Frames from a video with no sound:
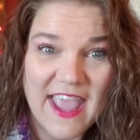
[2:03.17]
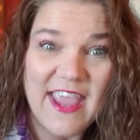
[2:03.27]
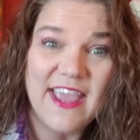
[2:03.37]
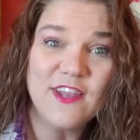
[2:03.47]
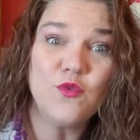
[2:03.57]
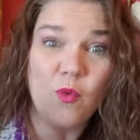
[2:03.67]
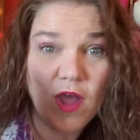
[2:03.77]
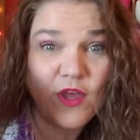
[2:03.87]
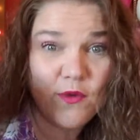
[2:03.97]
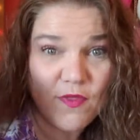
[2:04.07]
And
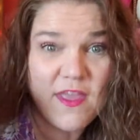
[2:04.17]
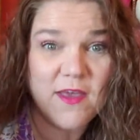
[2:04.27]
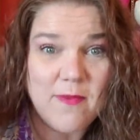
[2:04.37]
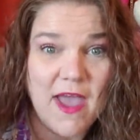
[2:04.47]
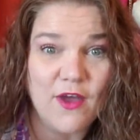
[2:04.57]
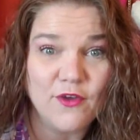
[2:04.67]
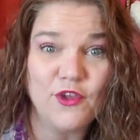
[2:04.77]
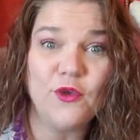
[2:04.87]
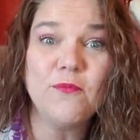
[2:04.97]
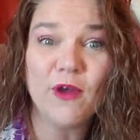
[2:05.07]
what you think about,
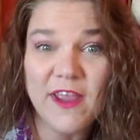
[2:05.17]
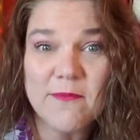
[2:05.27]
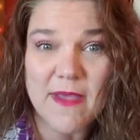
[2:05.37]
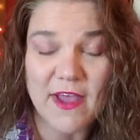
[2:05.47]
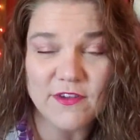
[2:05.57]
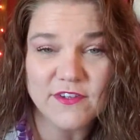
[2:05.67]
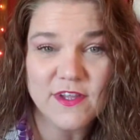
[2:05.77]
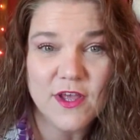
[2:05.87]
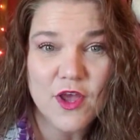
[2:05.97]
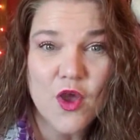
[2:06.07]
you bring about.
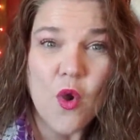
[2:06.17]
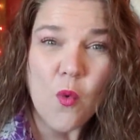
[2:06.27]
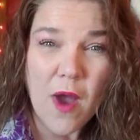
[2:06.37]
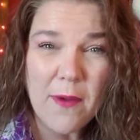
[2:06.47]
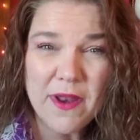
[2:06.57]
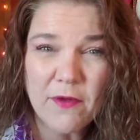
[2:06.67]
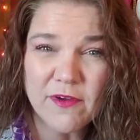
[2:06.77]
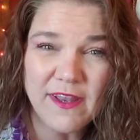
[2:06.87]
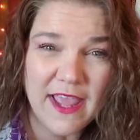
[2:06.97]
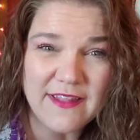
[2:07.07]
Why would I
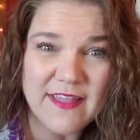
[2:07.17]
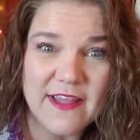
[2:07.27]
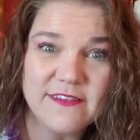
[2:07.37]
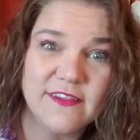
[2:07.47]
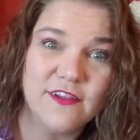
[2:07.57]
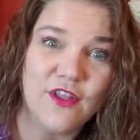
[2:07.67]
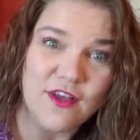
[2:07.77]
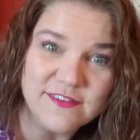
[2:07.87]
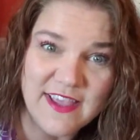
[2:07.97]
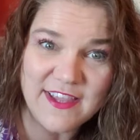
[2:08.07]
relate that to
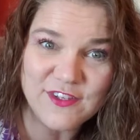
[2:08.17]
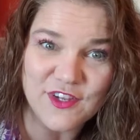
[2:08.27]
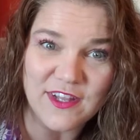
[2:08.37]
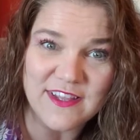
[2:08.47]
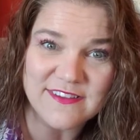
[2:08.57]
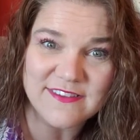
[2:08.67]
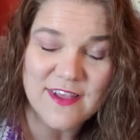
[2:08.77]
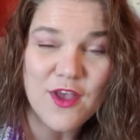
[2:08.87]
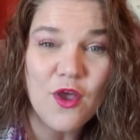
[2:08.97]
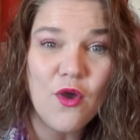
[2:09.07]
Los Angeles?
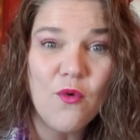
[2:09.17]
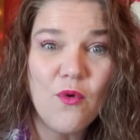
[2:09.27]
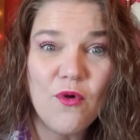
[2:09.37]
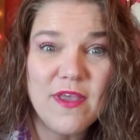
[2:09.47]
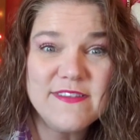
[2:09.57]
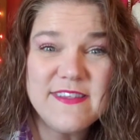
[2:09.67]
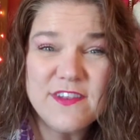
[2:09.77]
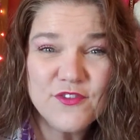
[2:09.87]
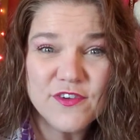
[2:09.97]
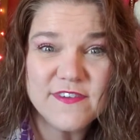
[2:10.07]
Well, it's
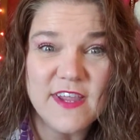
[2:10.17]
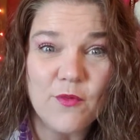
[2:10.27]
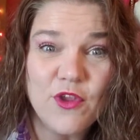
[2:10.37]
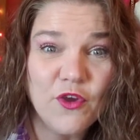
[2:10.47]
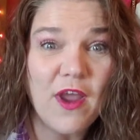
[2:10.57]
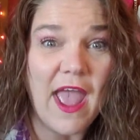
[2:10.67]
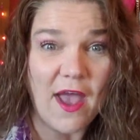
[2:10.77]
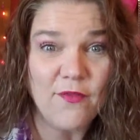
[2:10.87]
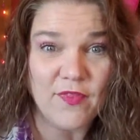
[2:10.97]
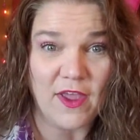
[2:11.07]
interesting. When you're
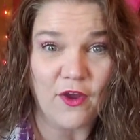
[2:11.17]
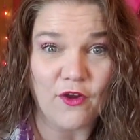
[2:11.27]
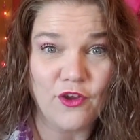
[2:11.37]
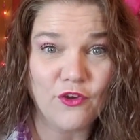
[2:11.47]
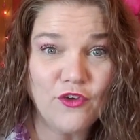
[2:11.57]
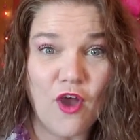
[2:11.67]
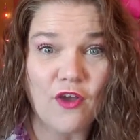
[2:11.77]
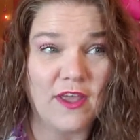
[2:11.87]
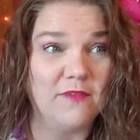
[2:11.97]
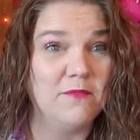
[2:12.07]
out there, you're
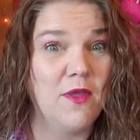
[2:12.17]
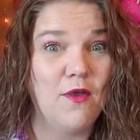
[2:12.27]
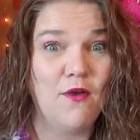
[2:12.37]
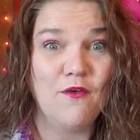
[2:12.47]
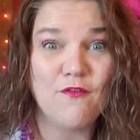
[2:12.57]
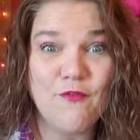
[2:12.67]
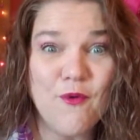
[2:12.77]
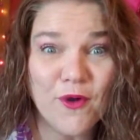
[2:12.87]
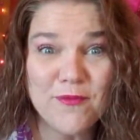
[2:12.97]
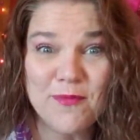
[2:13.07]
talking
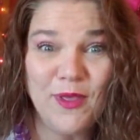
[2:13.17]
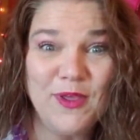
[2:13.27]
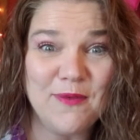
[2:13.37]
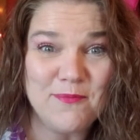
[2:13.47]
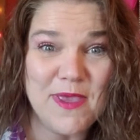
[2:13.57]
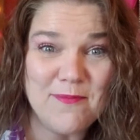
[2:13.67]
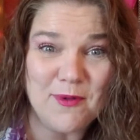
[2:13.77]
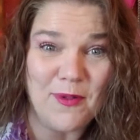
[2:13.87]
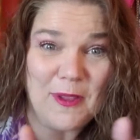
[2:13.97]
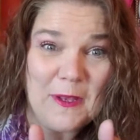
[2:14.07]
4 million
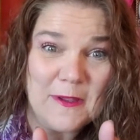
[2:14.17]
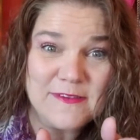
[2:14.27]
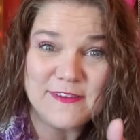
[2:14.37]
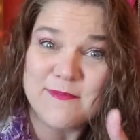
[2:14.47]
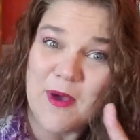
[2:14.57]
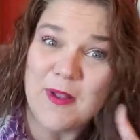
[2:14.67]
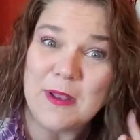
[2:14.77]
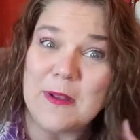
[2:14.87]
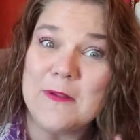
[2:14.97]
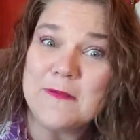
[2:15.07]
people in a small
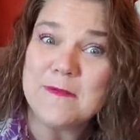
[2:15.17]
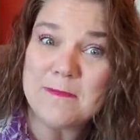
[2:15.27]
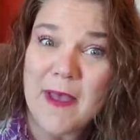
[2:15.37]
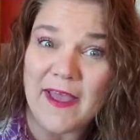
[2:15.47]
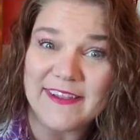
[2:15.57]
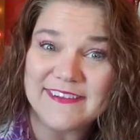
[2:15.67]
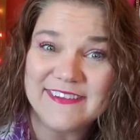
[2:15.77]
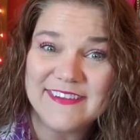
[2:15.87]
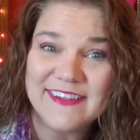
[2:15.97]
little spot.